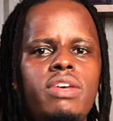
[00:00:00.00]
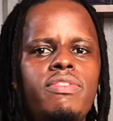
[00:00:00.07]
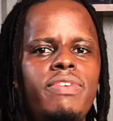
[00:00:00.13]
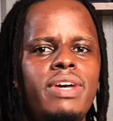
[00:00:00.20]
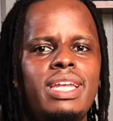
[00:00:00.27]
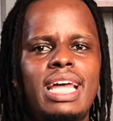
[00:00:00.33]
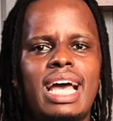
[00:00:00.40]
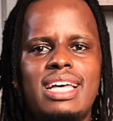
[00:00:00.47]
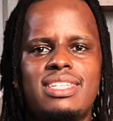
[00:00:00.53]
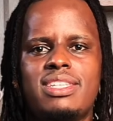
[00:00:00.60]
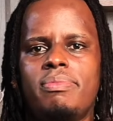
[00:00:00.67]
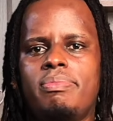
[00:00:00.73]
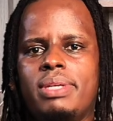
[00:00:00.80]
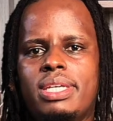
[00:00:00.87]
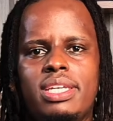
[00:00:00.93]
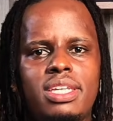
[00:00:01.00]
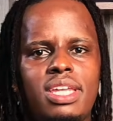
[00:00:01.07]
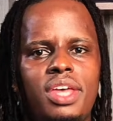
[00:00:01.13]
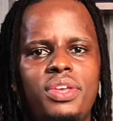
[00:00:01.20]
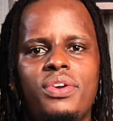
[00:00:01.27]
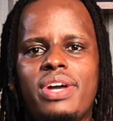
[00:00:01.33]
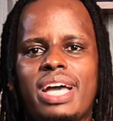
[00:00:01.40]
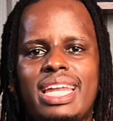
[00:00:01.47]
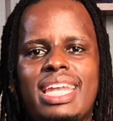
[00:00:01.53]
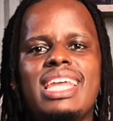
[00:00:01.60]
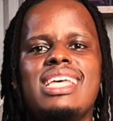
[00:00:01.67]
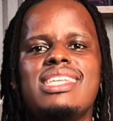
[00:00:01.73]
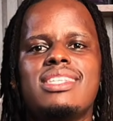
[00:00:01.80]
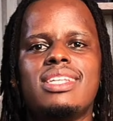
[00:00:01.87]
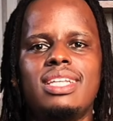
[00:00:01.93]
Even as a beginner, you can
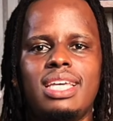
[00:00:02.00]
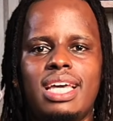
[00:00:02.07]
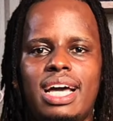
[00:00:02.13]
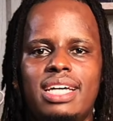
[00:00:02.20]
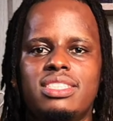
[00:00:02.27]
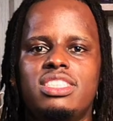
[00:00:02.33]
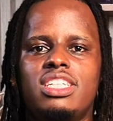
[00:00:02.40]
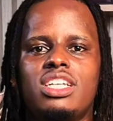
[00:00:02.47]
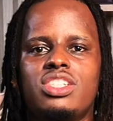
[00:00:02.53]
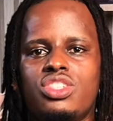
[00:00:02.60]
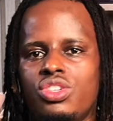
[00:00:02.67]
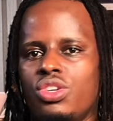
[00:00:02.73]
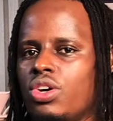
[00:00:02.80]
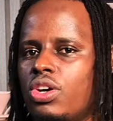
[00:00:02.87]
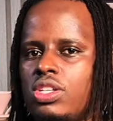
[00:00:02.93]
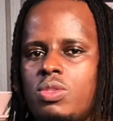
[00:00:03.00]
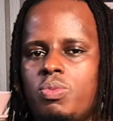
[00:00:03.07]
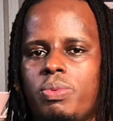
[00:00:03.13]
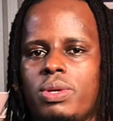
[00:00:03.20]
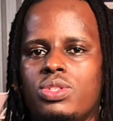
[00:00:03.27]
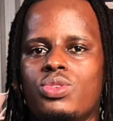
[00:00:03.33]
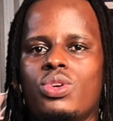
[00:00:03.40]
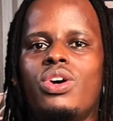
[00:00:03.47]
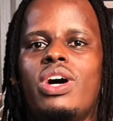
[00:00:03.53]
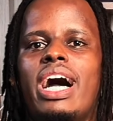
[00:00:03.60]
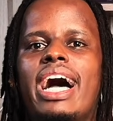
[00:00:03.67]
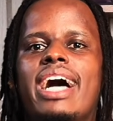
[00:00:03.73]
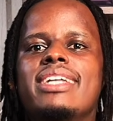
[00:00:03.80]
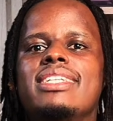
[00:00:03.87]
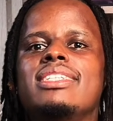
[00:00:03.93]
easily adjust your espresso
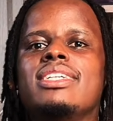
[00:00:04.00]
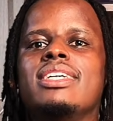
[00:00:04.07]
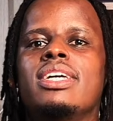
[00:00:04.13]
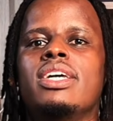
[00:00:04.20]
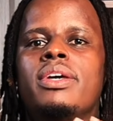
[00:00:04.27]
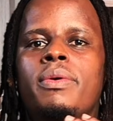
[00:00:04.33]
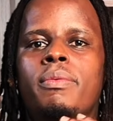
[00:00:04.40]
and